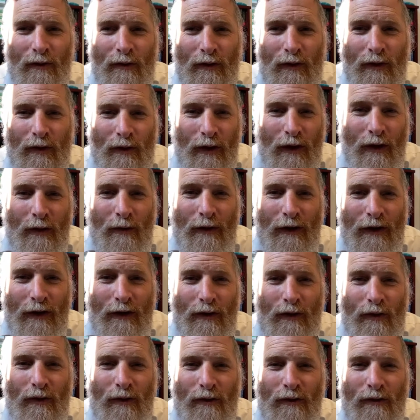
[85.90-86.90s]
created by a
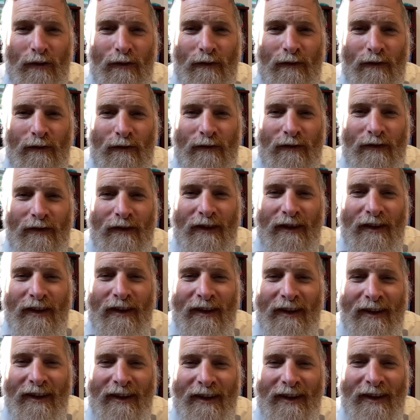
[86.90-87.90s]
Jew.
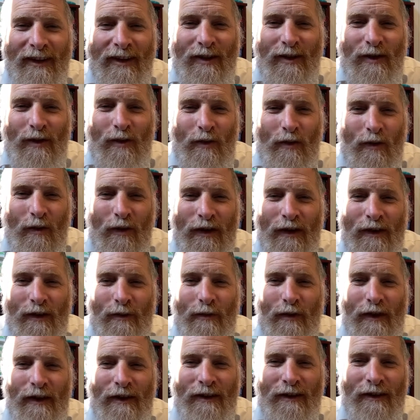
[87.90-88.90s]
So ways
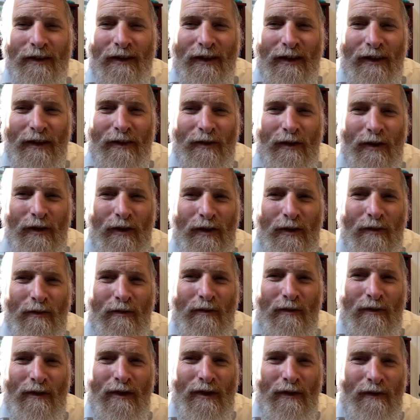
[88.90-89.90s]
basically gives us
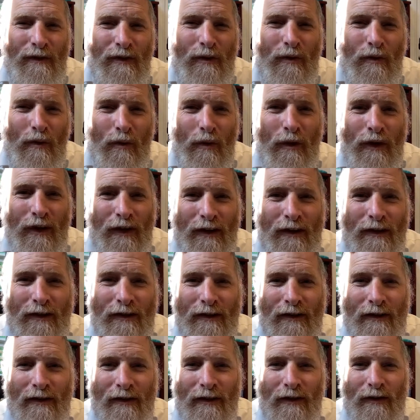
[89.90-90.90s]
different
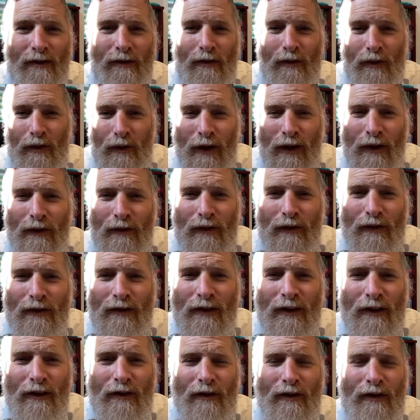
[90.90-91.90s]
ways to travel, to
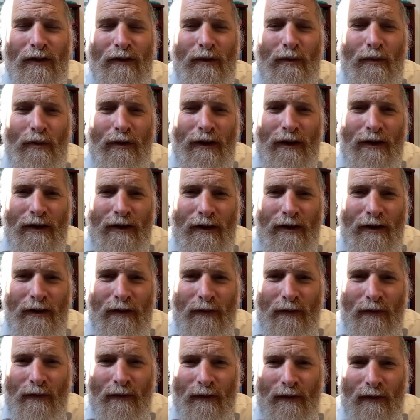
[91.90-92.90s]
get to different places.
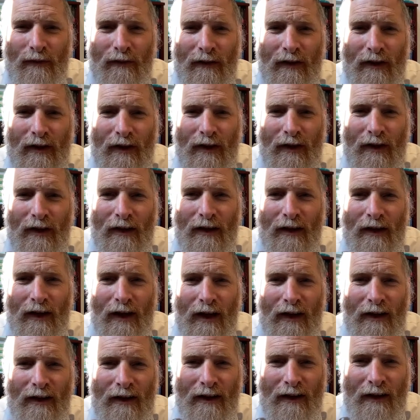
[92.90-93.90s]

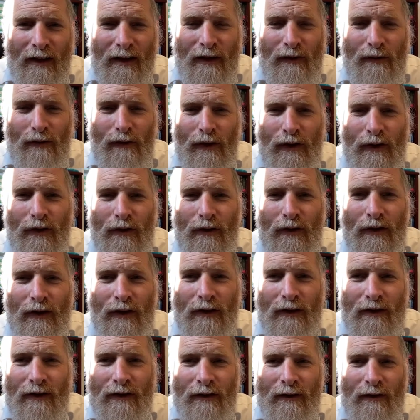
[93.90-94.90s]
And in life we could look
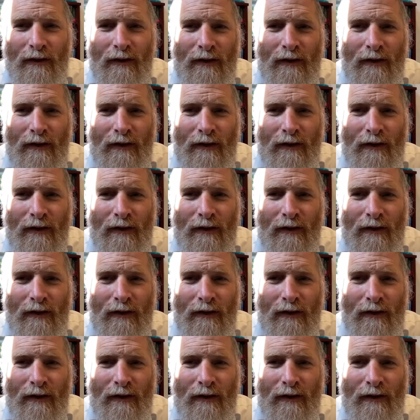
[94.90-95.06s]
at